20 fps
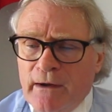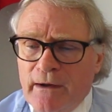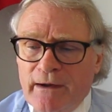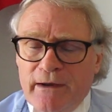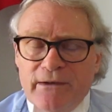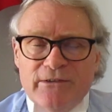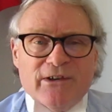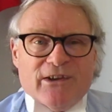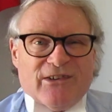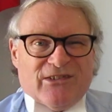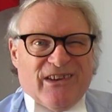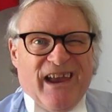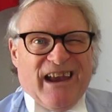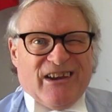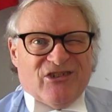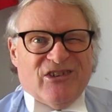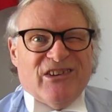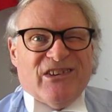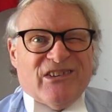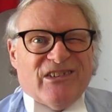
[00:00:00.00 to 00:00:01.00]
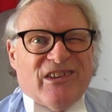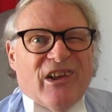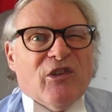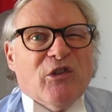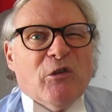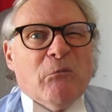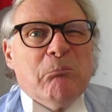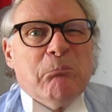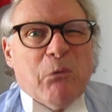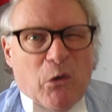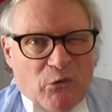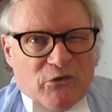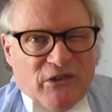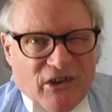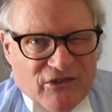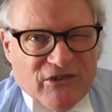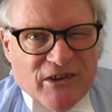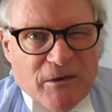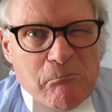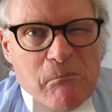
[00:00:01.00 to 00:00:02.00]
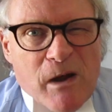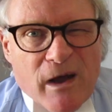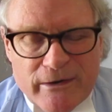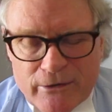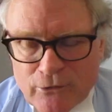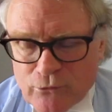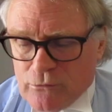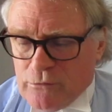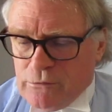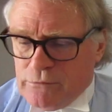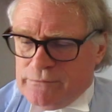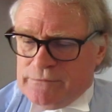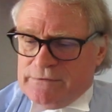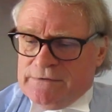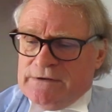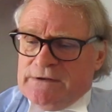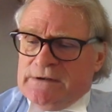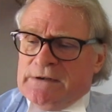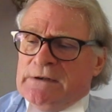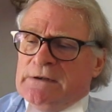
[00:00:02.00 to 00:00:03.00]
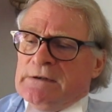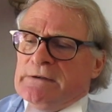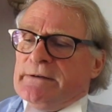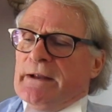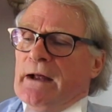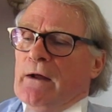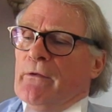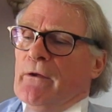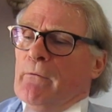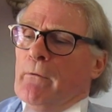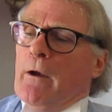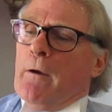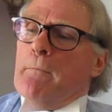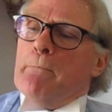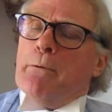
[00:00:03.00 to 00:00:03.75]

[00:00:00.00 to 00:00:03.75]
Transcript: it does actually sell the book, doesn't it, Michael? Now, there we go,